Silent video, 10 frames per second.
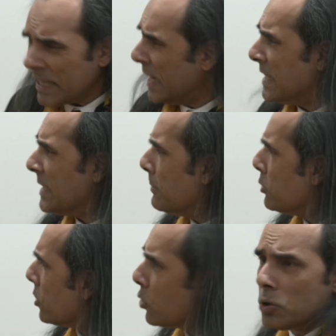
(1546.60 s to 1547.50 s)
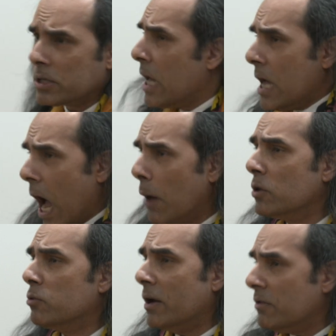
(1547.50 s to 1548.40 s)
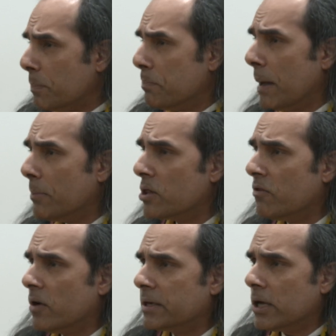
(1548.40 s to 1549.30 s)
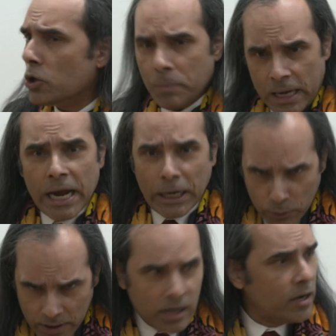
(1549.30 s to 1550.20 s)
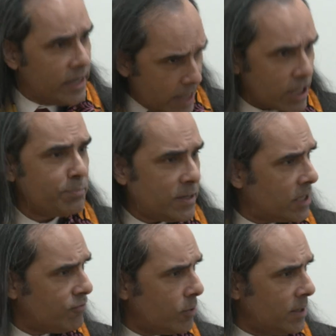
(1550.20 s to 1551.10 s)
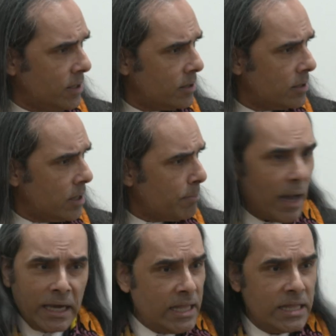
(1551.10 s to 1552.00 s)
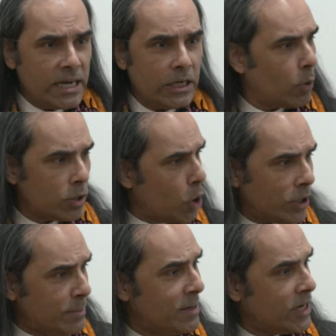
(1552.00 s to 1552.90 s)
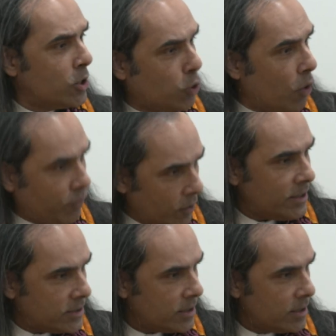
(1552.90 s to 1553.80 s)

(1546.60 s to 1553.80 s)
It came to the court. I was one of the members of working group. It was a learning experience for me. My instinct was not immediate to go for it.